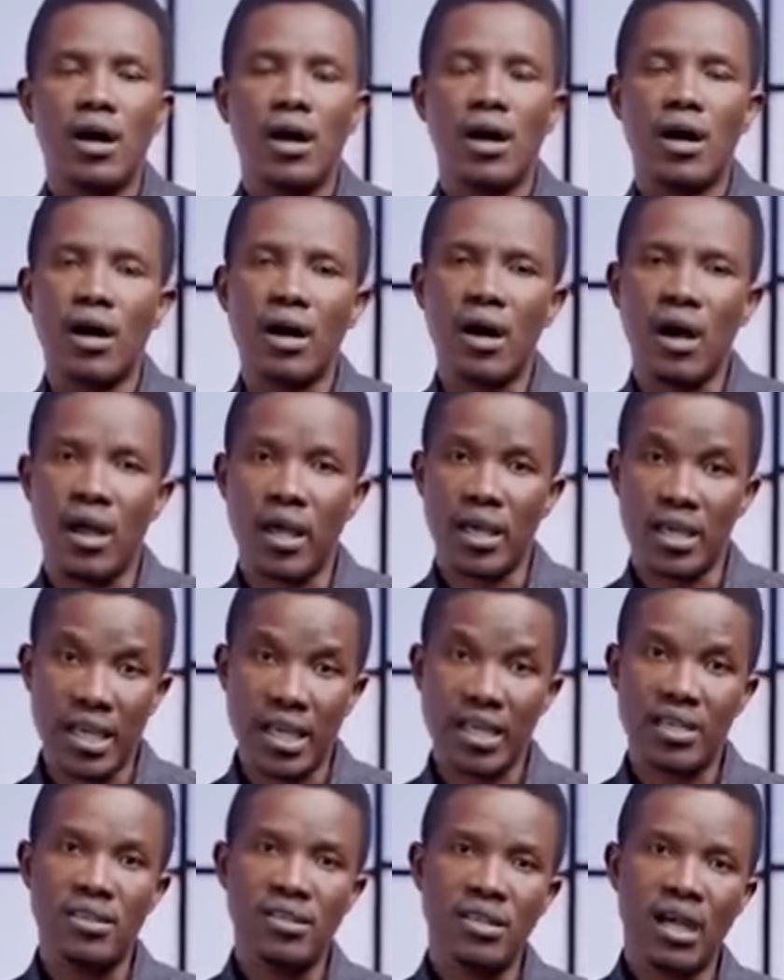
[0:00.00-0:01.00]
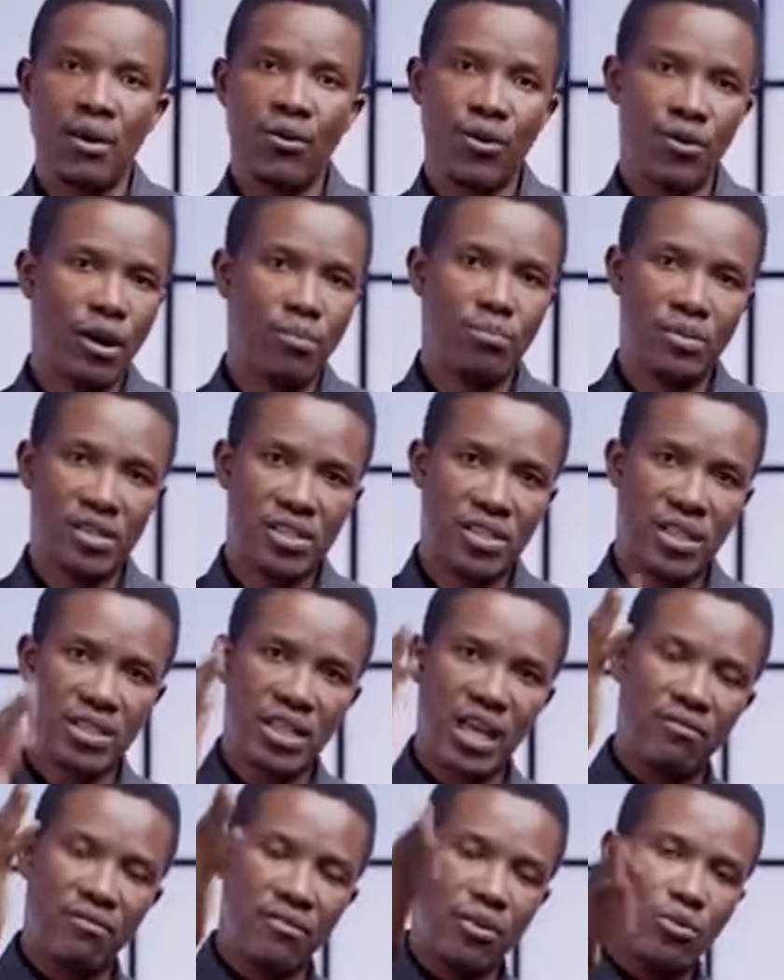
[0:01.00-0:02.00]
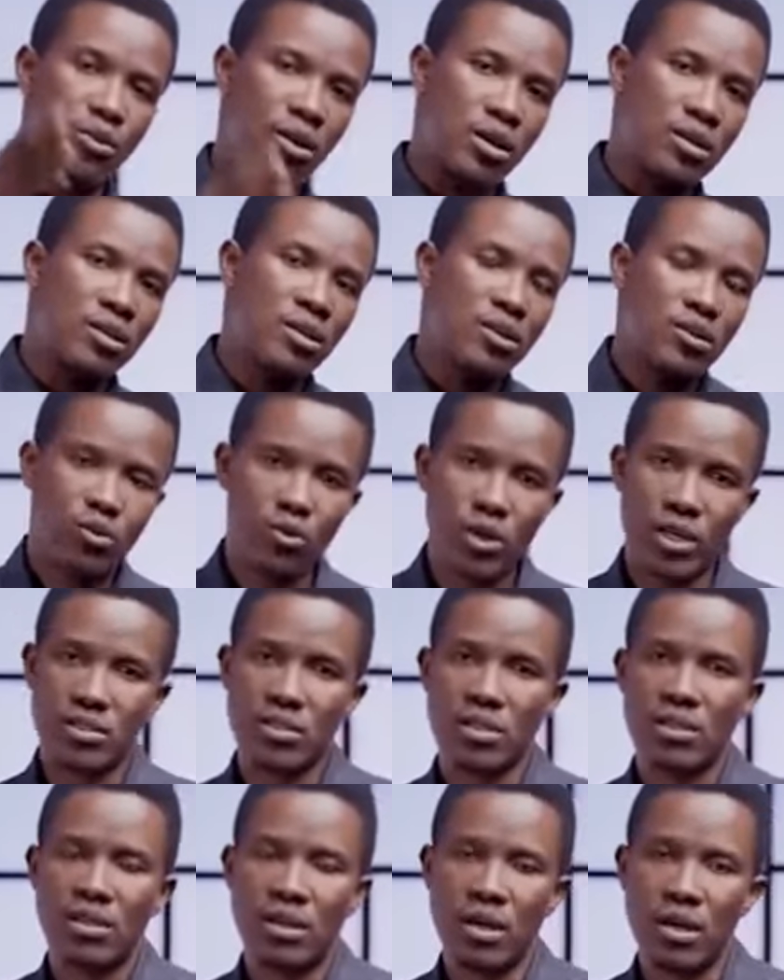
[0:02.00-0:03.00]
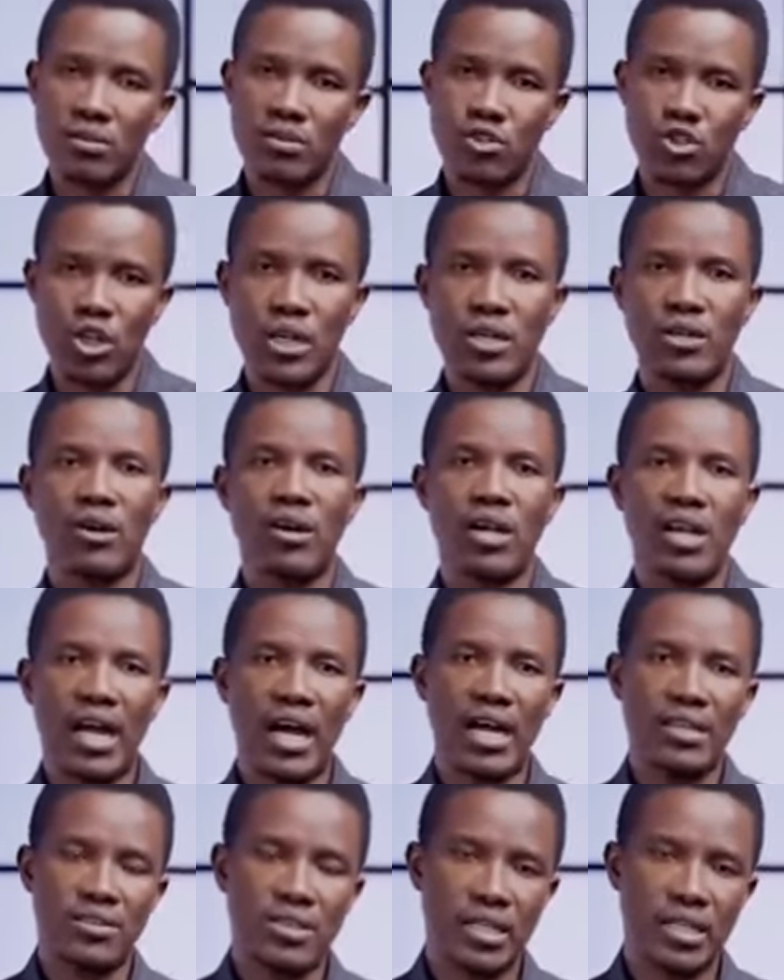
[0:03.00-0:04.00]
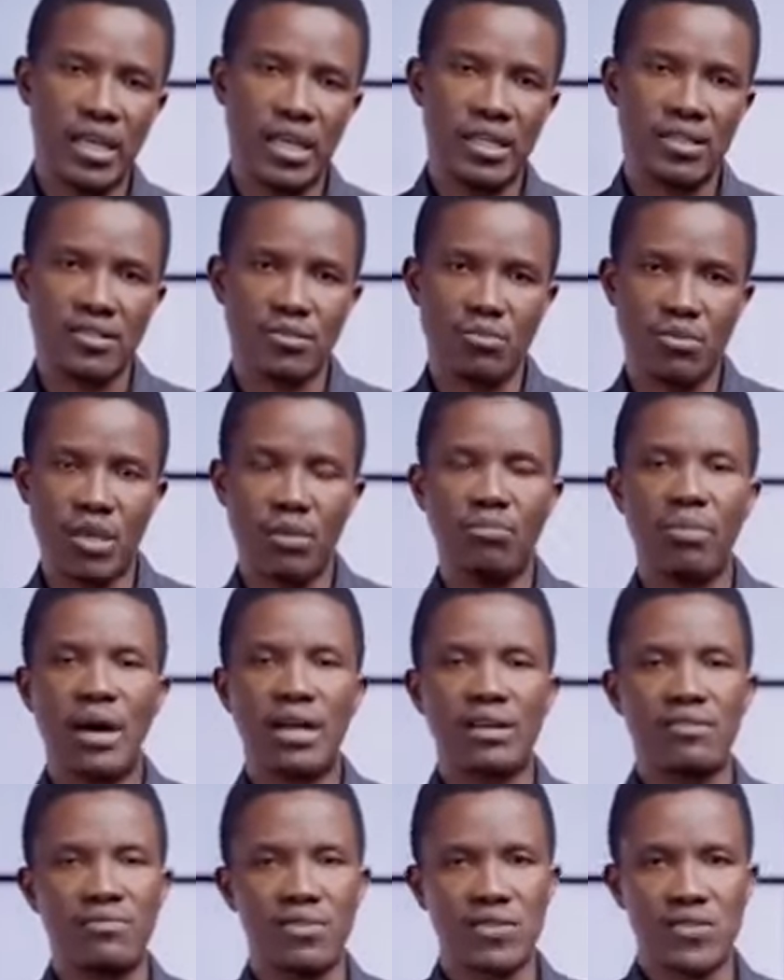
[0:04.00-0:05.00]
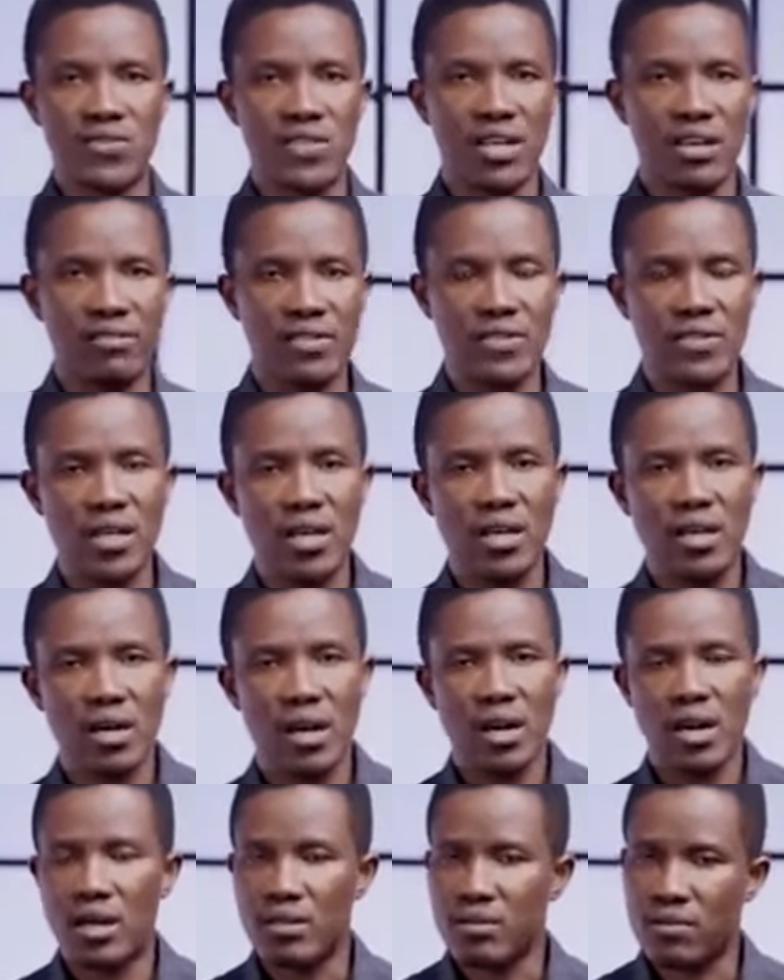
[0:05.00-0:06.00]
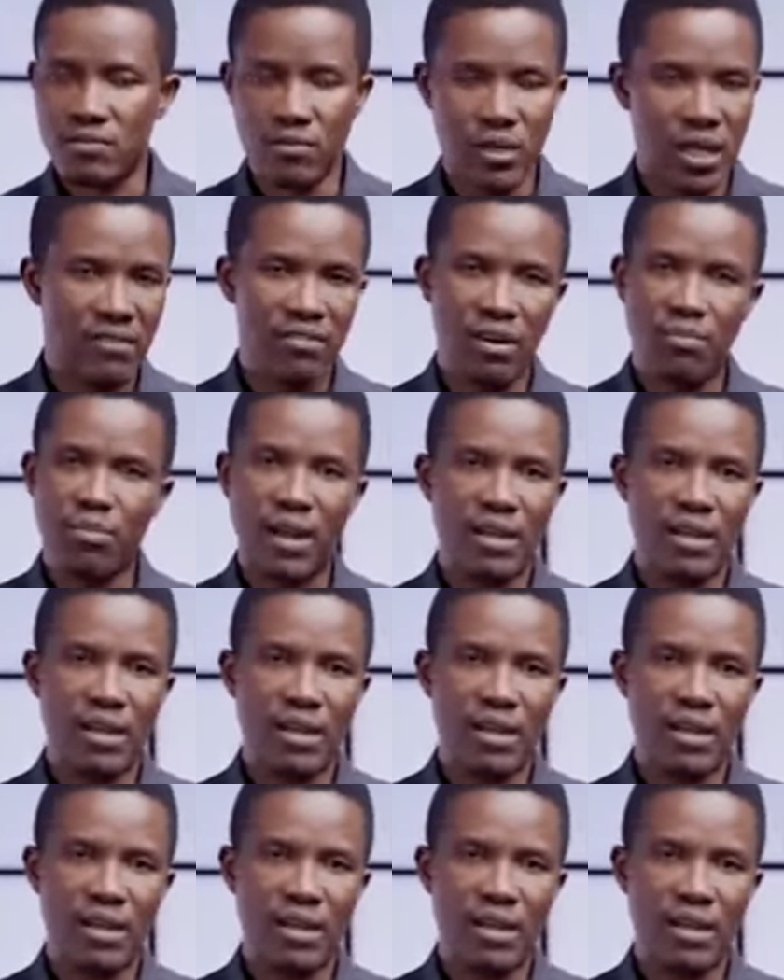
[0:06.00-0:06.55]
Again, I want to appreciate everyone who has joined online today to be a part of this service on whatever